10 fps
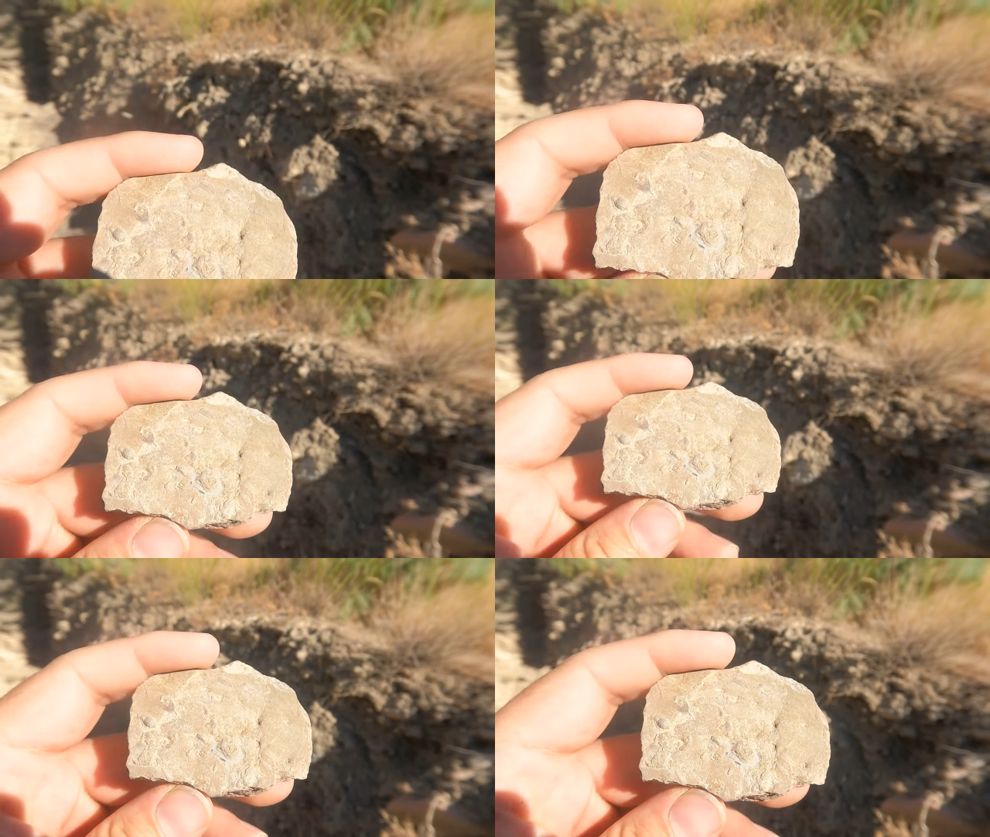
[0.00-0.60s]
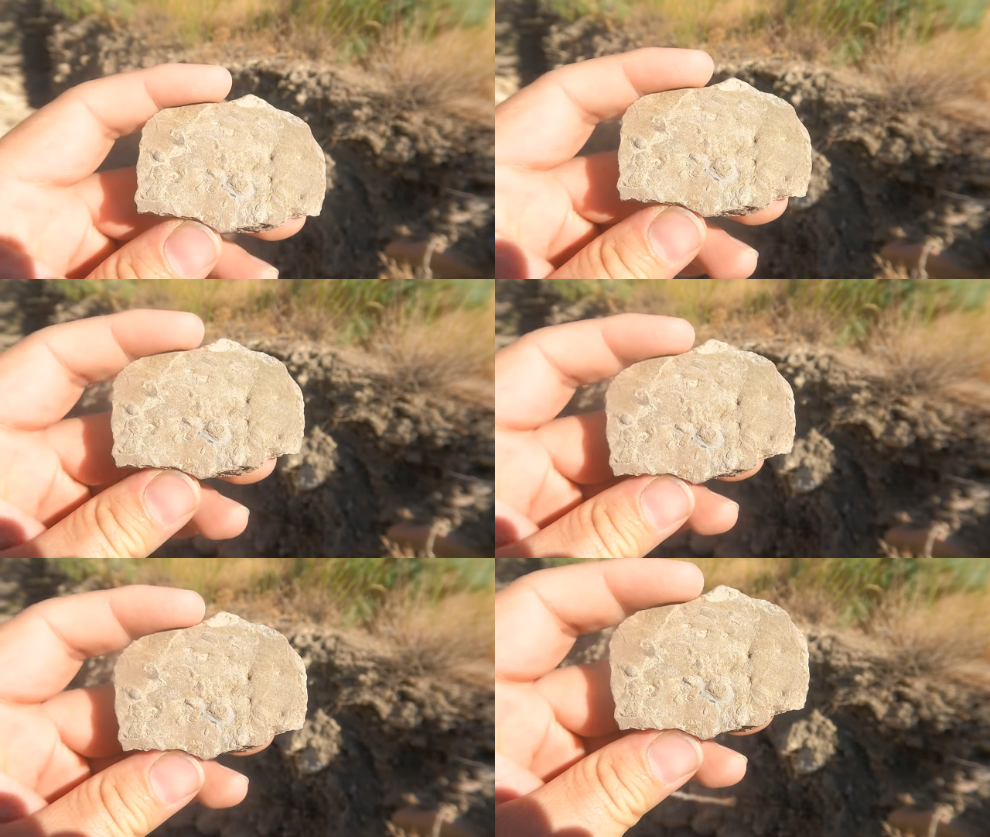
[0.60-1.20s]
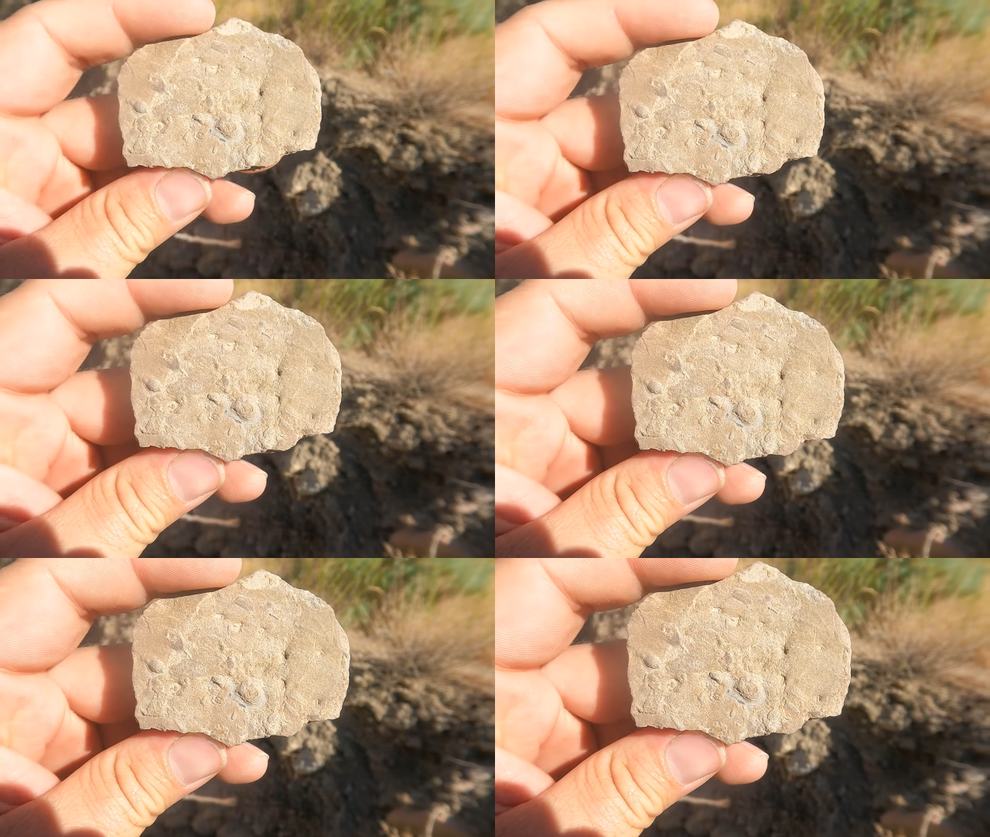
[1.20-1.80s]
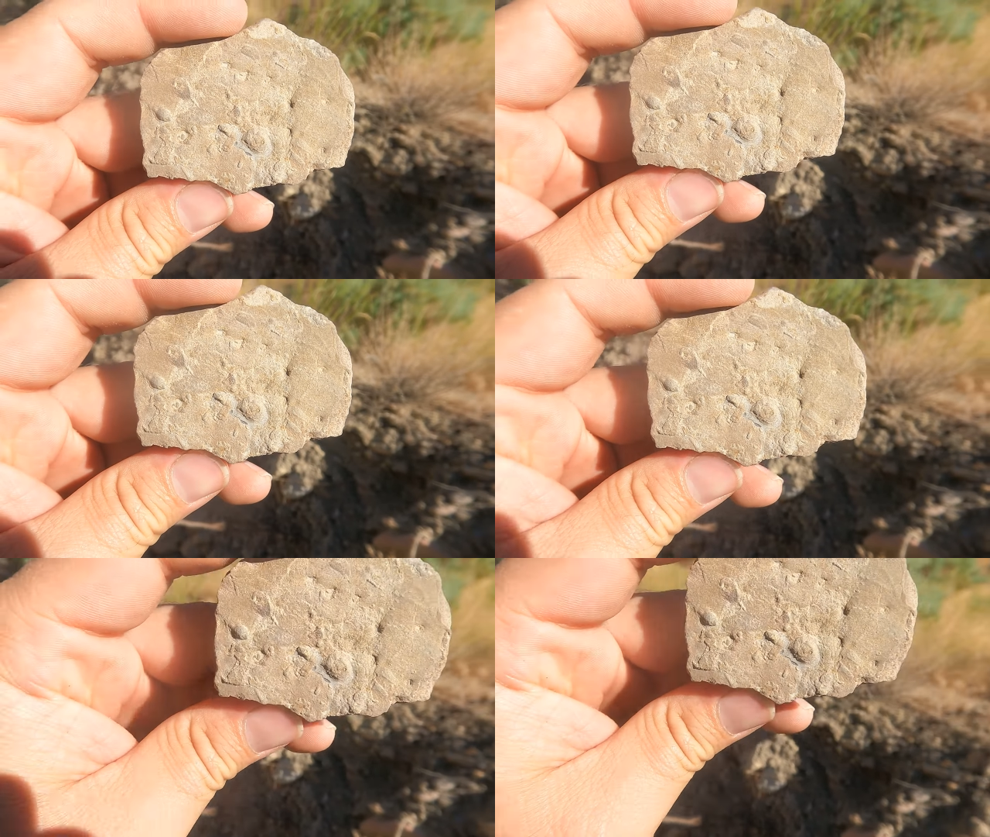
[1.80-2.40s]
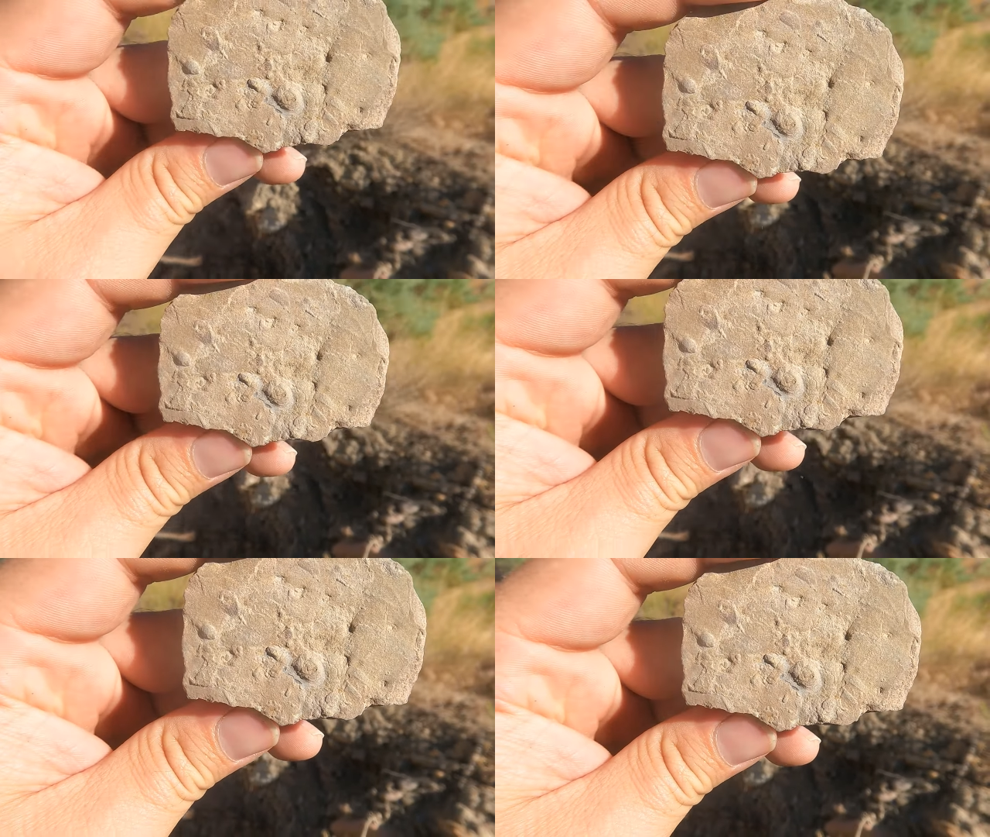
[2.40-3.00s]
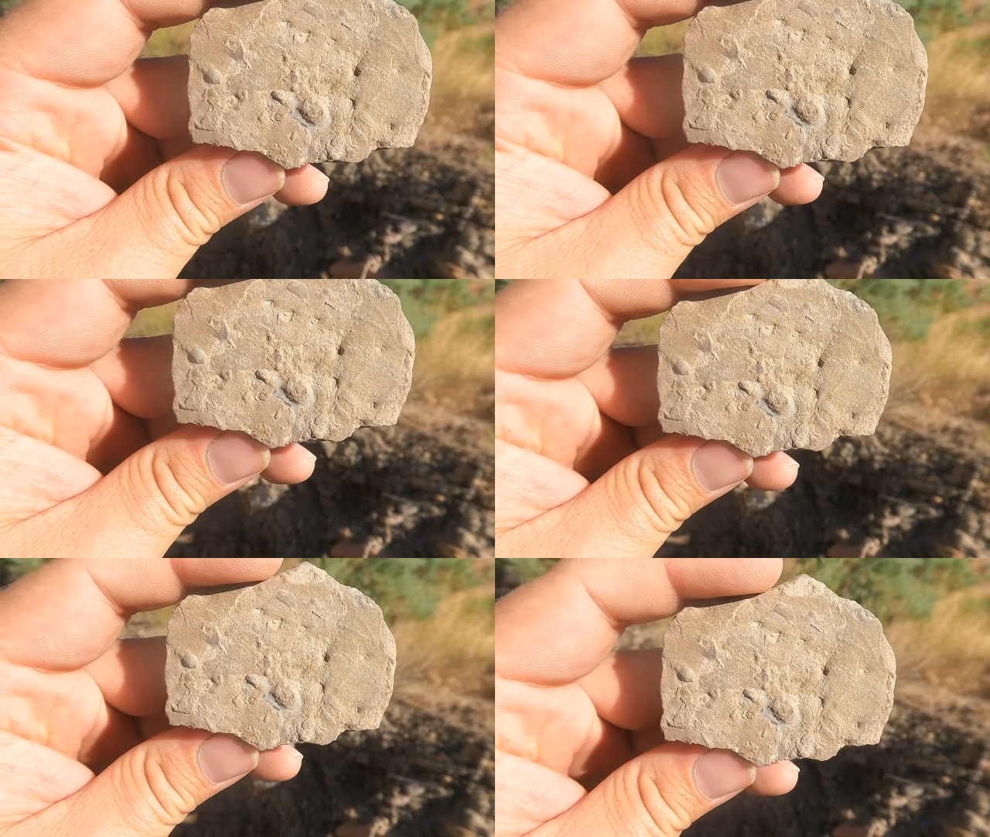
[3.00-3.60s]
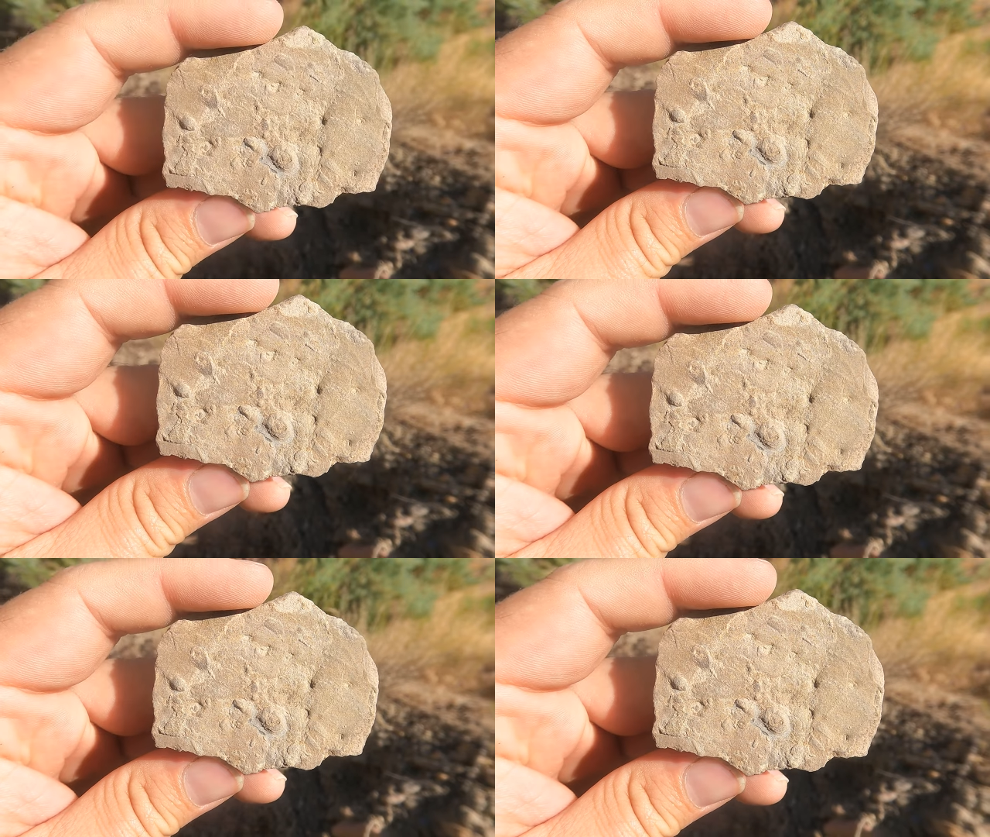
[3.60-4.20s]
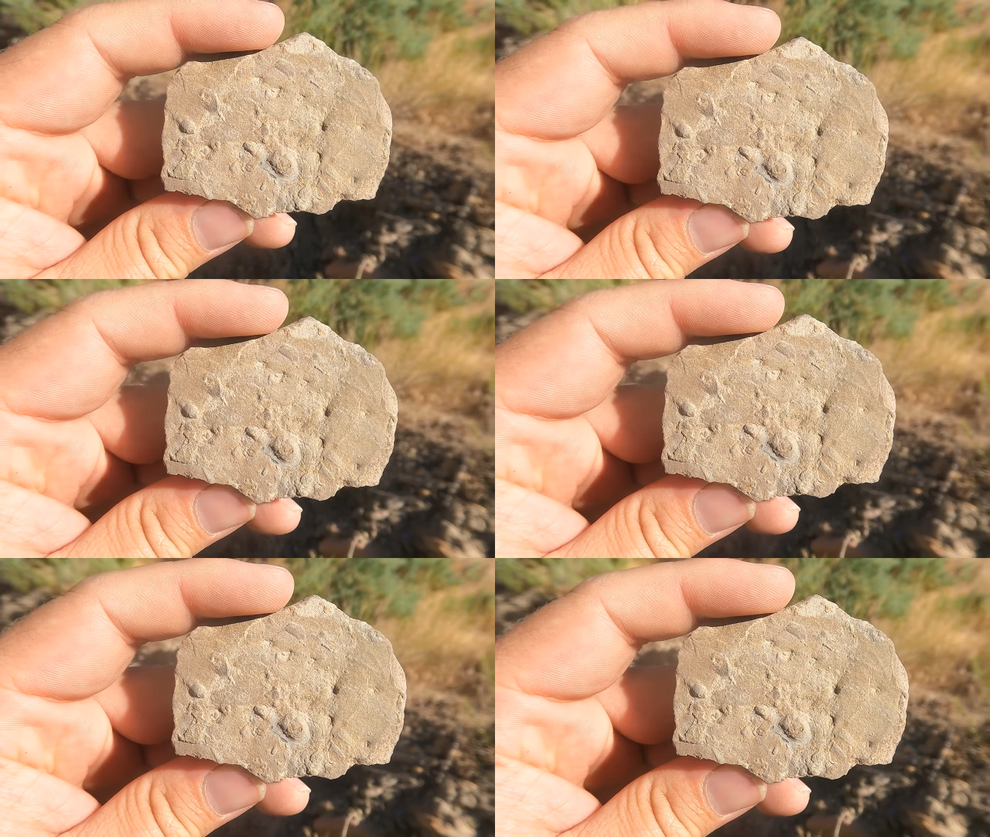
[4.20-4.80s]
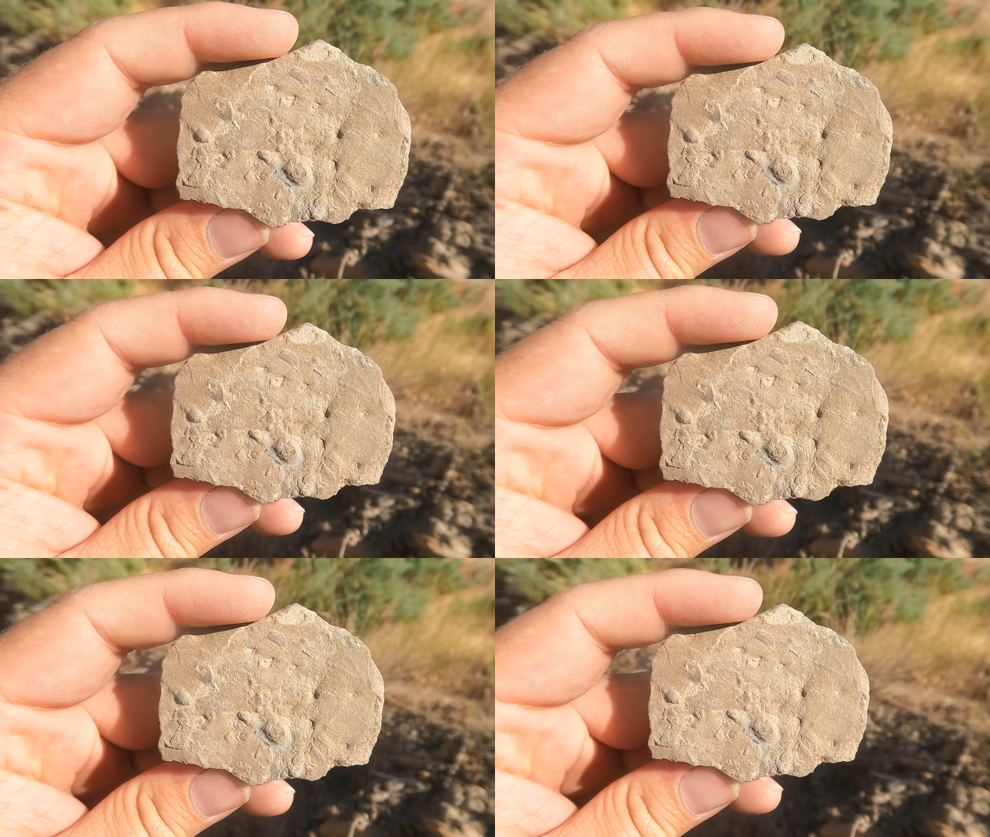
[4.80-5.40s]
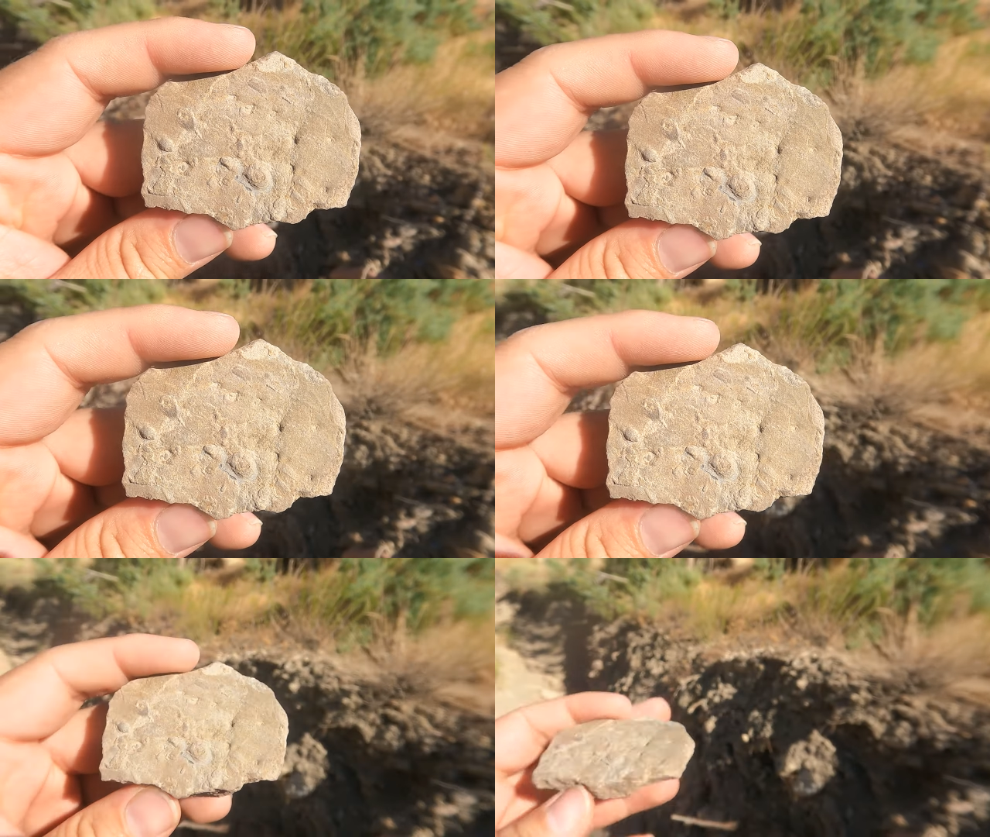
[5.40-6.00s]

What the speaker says: (no speaker visible)